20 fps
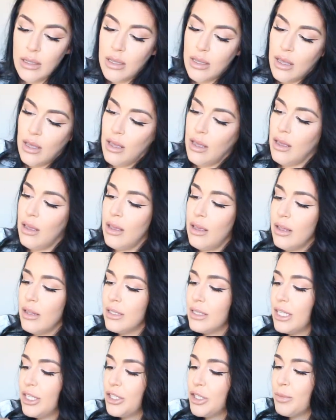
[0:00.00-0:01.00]

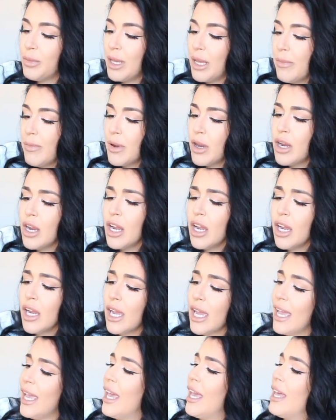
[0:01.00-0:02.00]
and tissue paper,
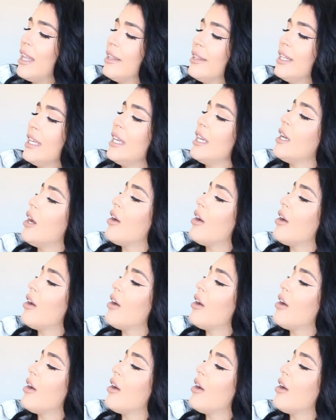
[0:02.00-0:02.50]
and the